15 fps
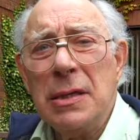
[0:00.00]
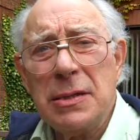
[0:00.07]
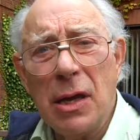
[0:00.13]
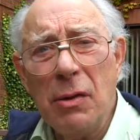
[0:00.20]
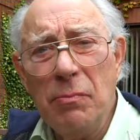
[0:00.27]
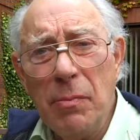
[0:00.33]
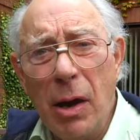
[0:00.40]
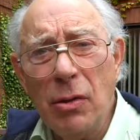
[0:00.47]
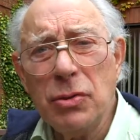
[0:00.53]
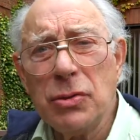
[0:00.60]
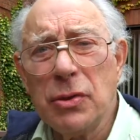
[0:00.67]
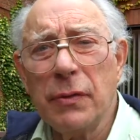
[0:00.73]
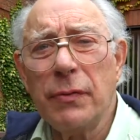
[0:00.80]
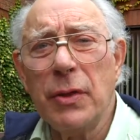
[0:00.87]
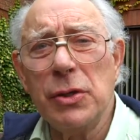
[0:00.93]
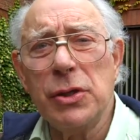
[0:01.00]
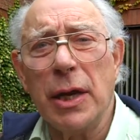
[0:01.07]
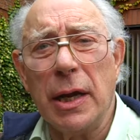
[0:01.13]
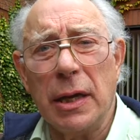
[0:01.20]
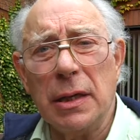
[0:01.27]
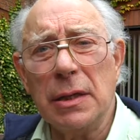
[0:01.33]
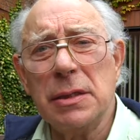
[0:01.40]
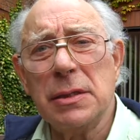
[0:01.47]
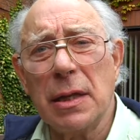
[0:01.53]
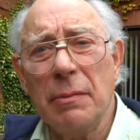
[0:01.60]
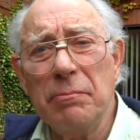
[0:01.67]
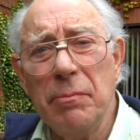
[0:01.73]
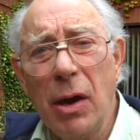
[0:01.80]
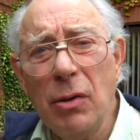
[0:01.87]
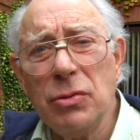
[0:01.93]
So most of the genes
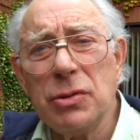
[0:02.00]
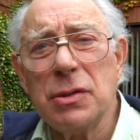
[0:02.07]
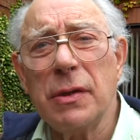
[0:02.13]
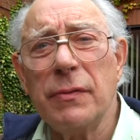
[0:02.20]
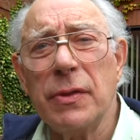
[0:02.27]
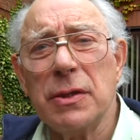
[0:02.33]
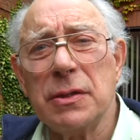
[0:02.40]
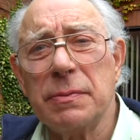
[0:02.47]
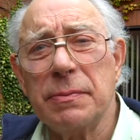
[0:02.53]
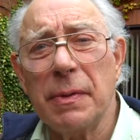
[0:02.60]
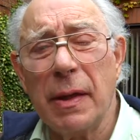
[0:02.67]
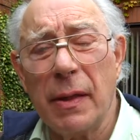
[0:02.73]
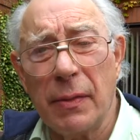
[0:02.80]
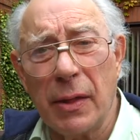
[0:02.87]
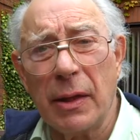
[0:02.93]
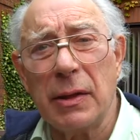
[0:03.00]
that most of the,